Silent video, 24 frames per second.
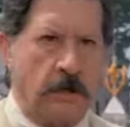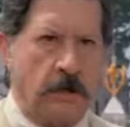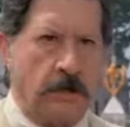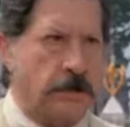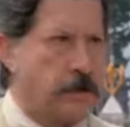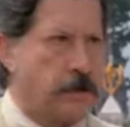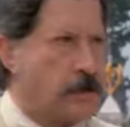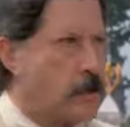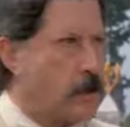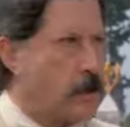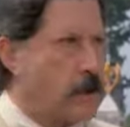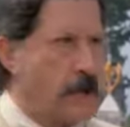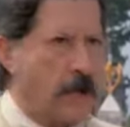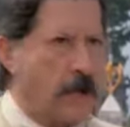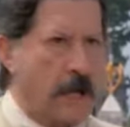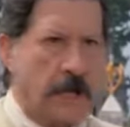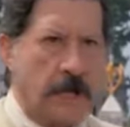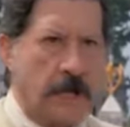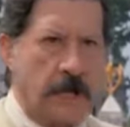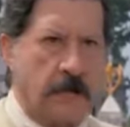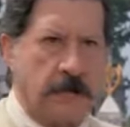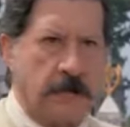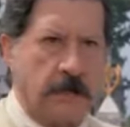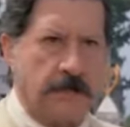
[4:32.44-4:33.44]

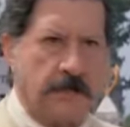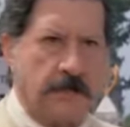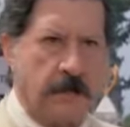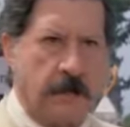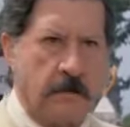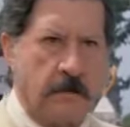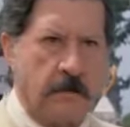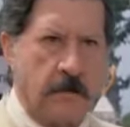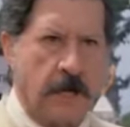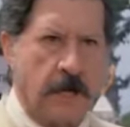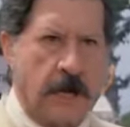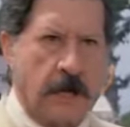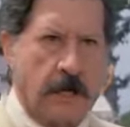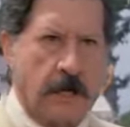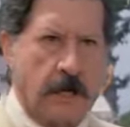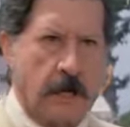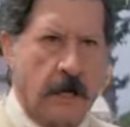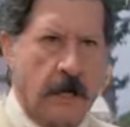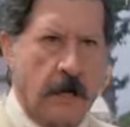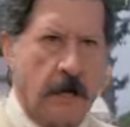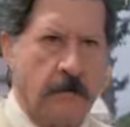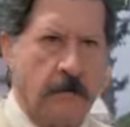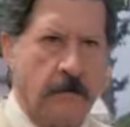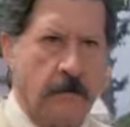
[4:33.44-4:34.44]
Truly, it is a
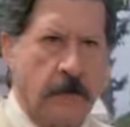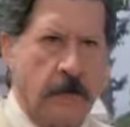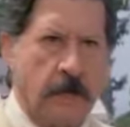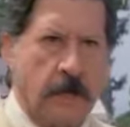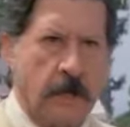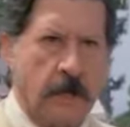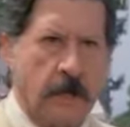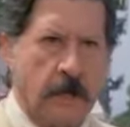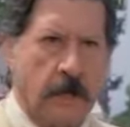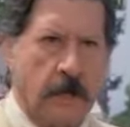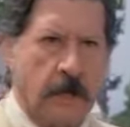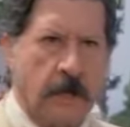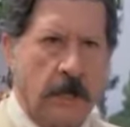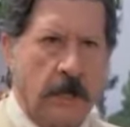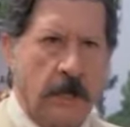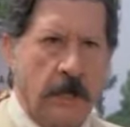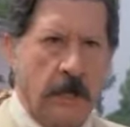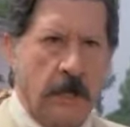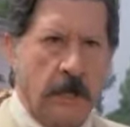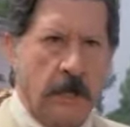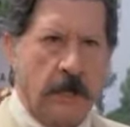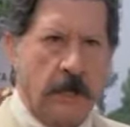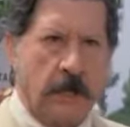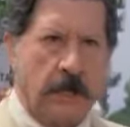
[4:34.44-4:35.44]
miracle.
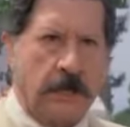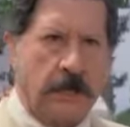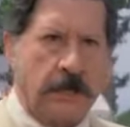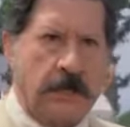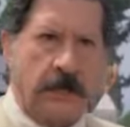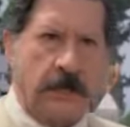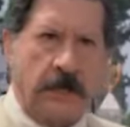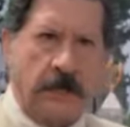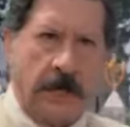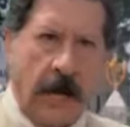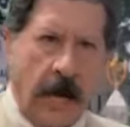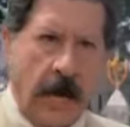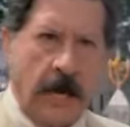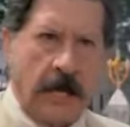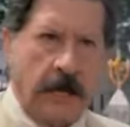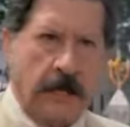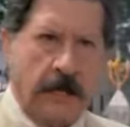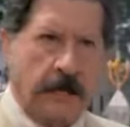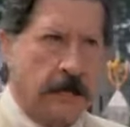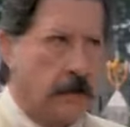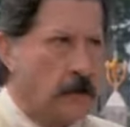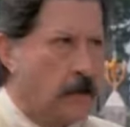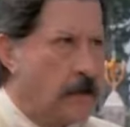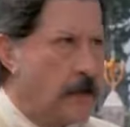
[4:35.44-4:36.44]
In the
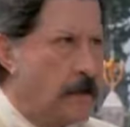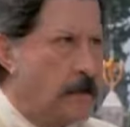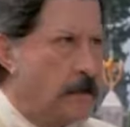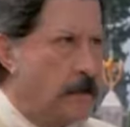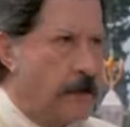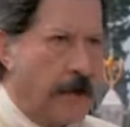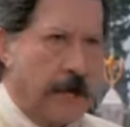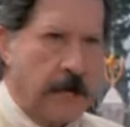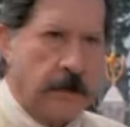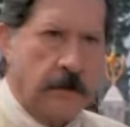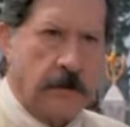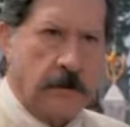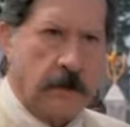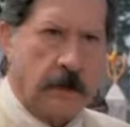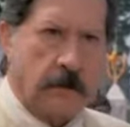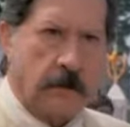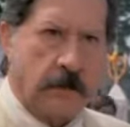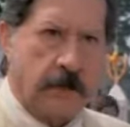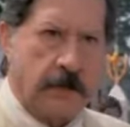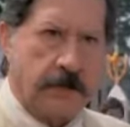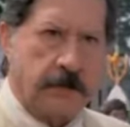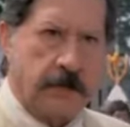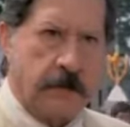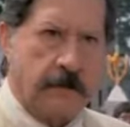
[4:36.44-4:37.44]
night, we pray to the
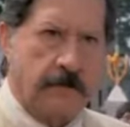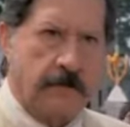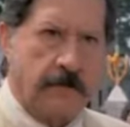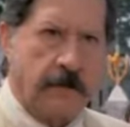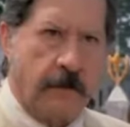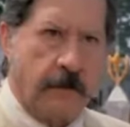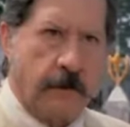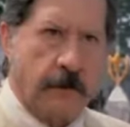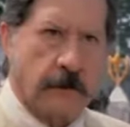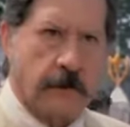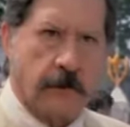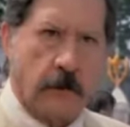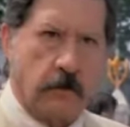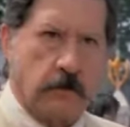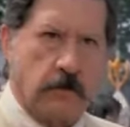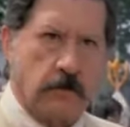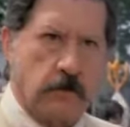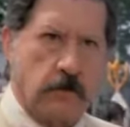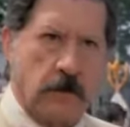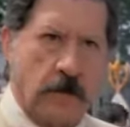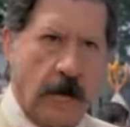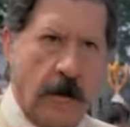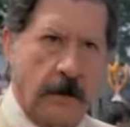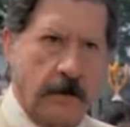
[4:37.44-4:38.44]
Virgin for those
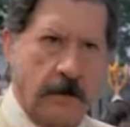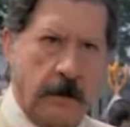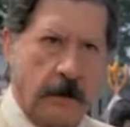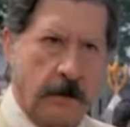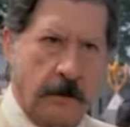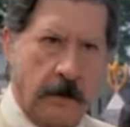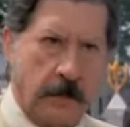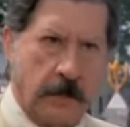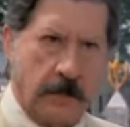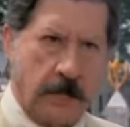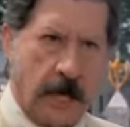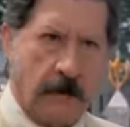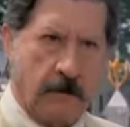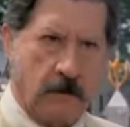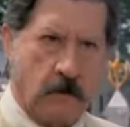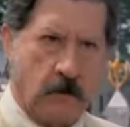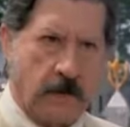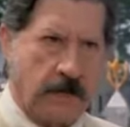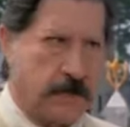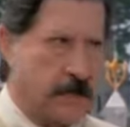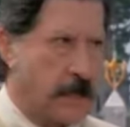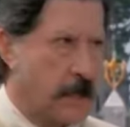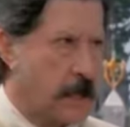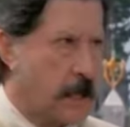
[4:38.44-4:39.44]
who have nobody them
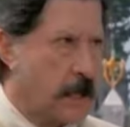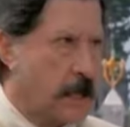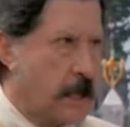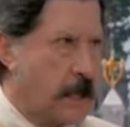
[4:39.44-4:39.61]
with.